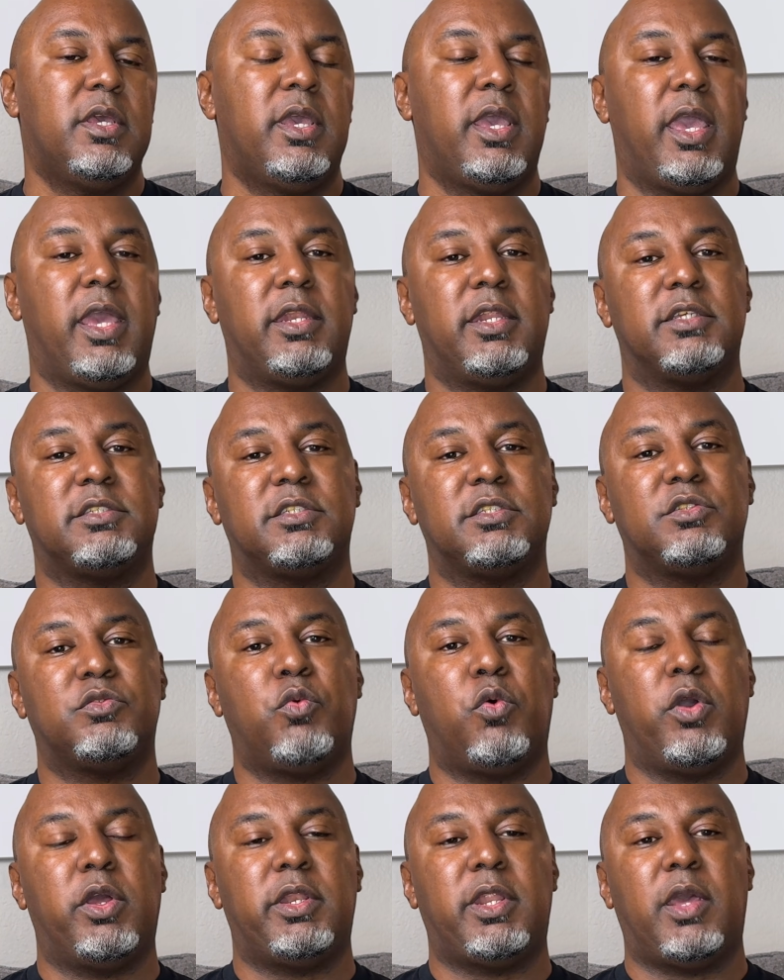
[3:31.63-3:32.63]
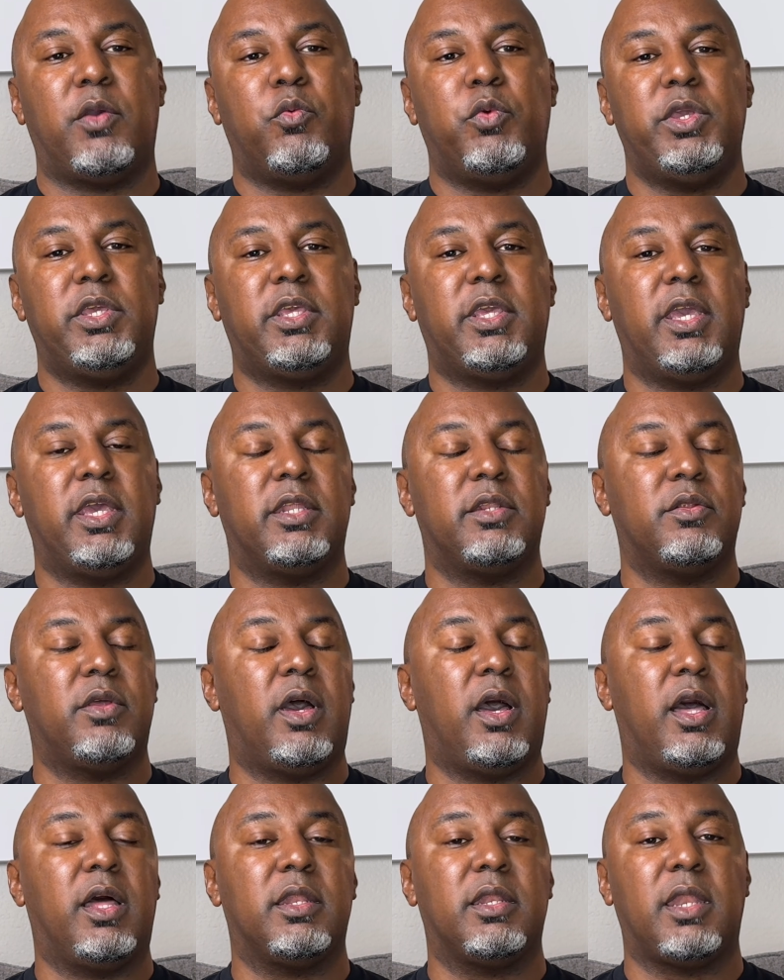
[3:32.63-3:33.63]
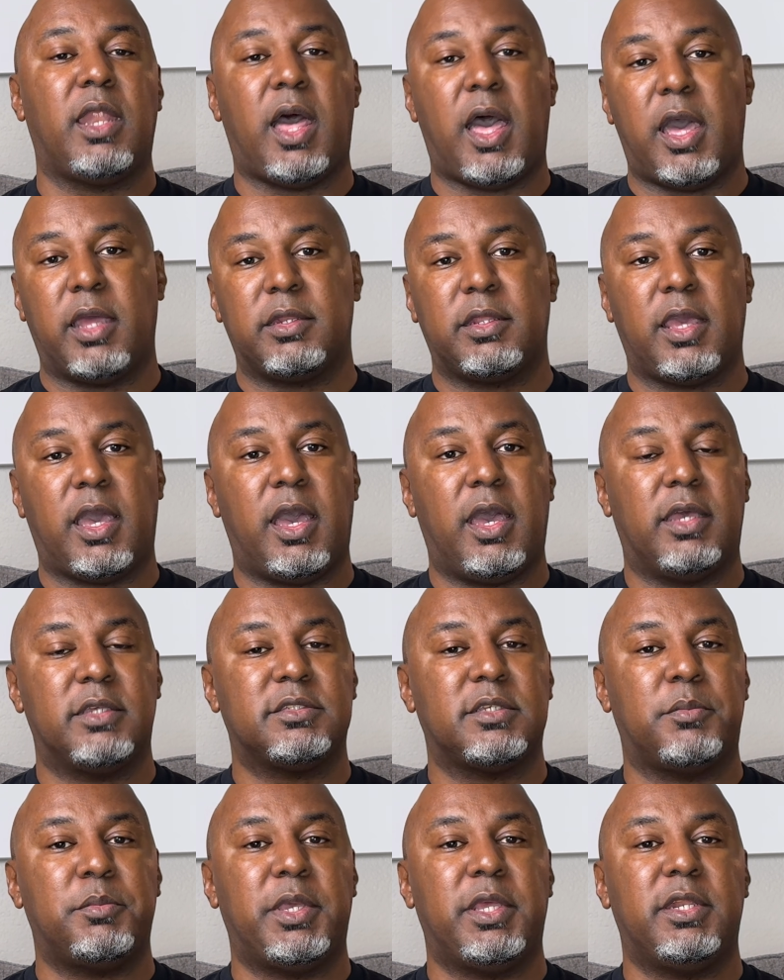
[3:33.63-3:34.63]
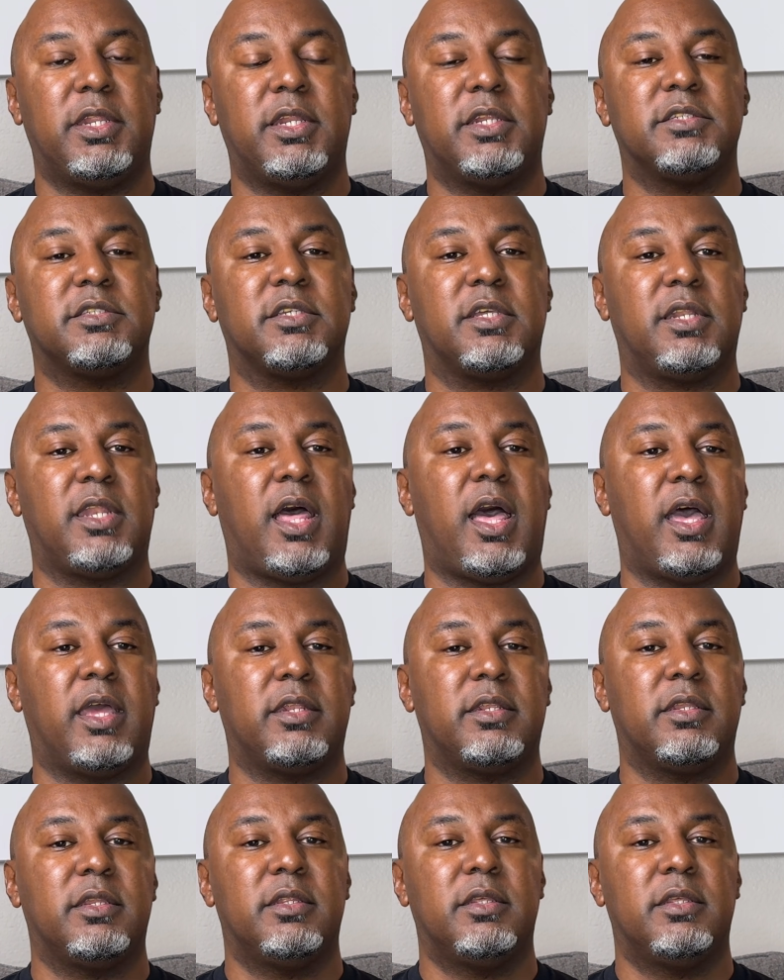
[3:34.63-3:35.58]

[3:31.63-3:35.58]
And this is one that we get a lot, guys. I mean, it is a lot.